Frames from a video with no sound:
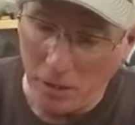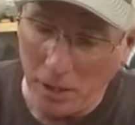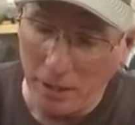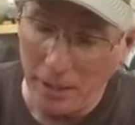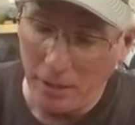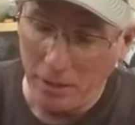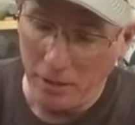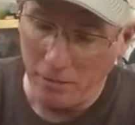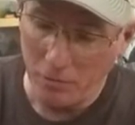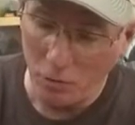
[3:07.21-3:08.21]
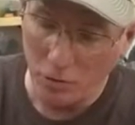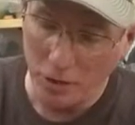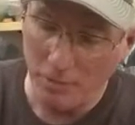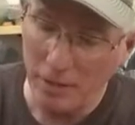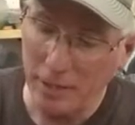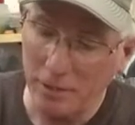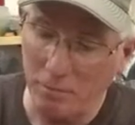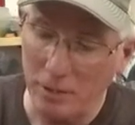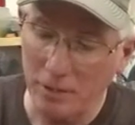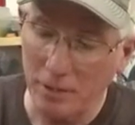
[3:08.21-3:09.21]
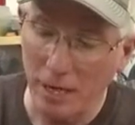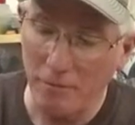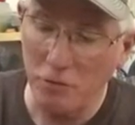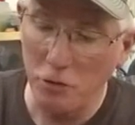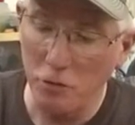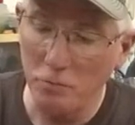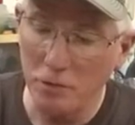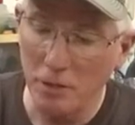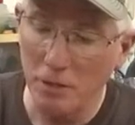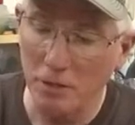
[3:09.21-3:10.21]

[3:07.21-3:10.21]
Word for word: And then, of course, I've got some Mid-South tubes.